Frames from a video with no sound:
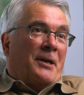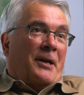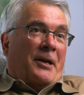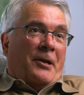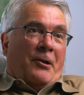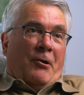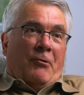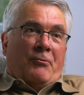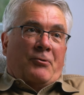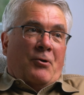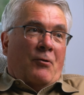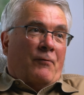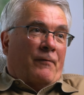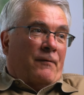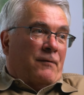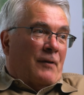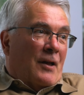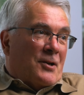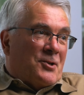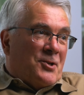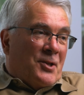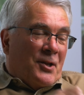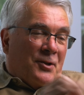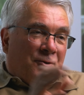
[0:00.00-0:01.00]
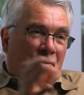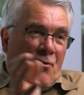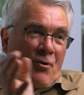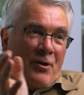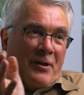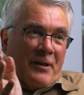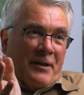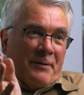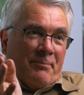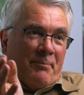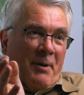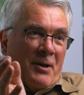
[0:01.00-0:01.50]
don't flush the
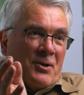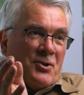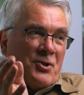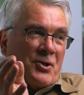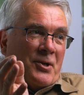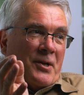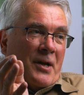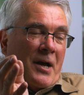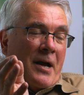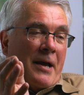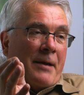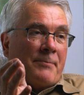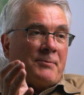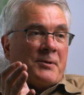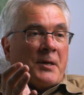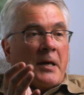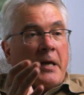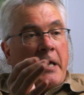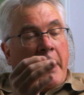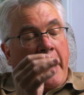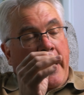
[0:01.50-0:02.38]
toilet a bunch of times,